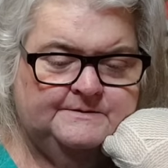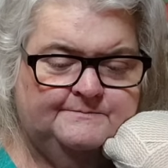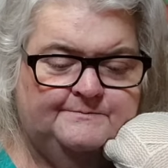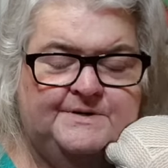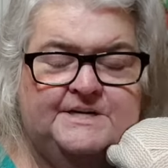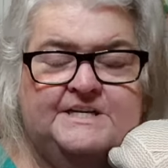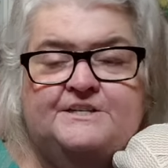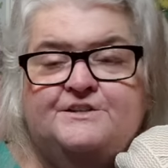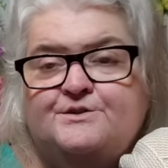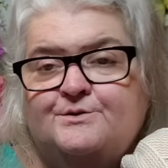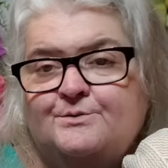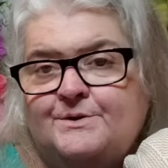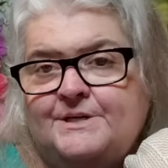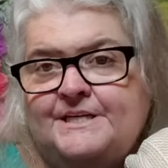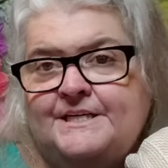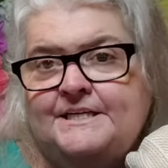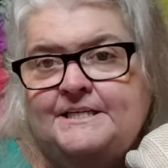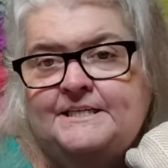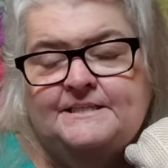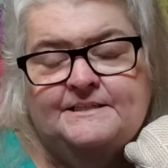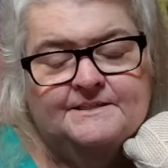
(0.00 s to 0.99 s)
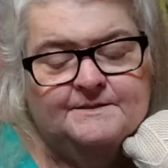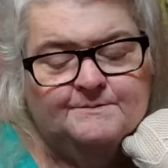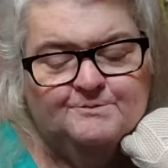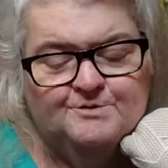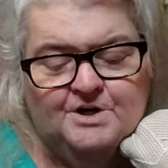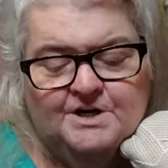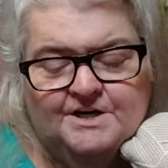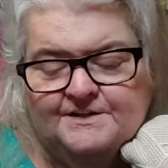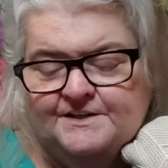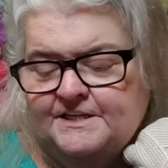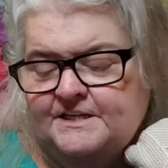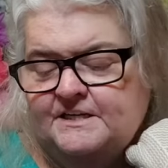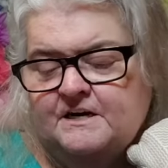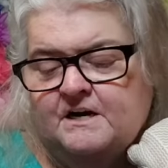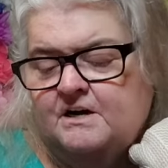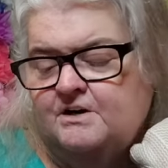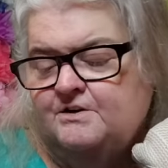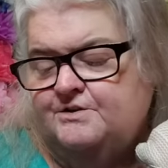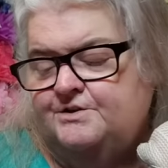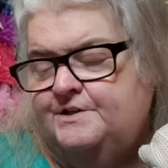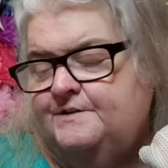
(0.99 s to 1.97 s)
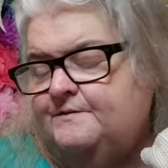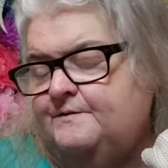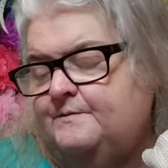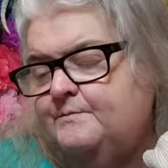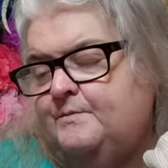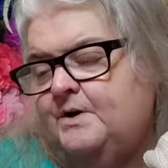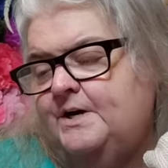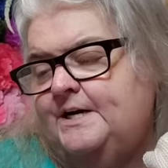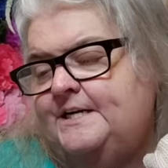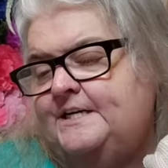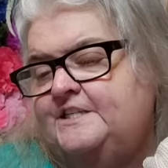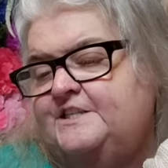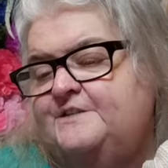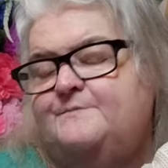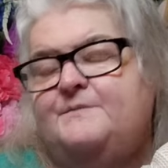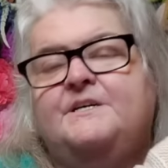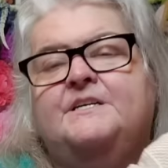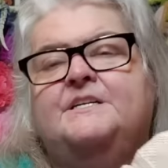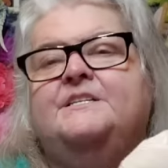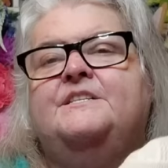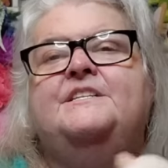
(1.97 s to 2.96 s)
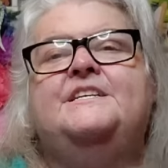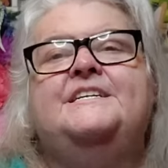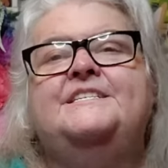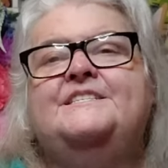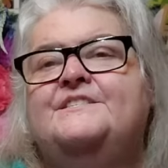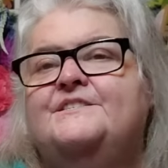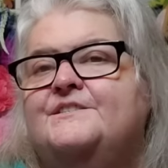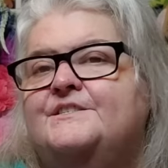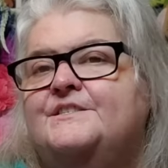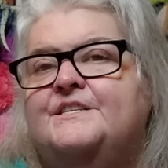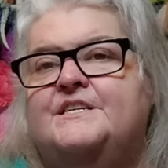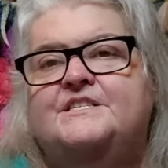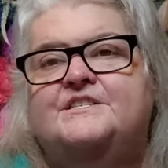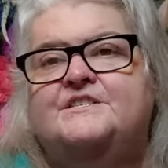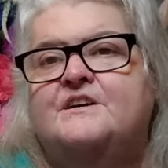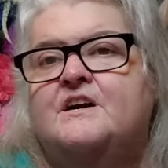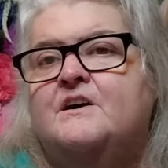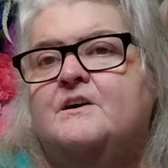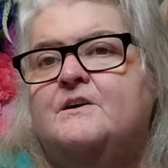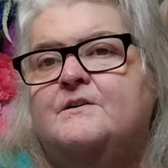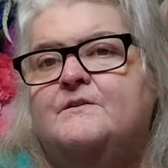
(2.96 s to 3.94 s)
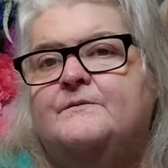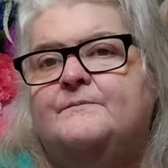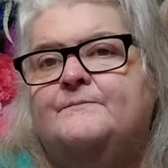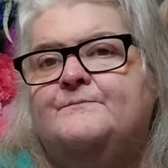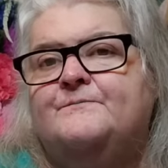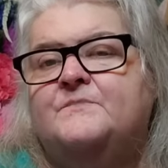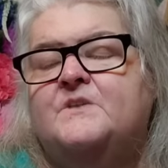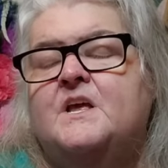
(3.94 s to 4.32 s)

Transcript: Big Twist. I'm trying to think of all the different brands, but it's, it's all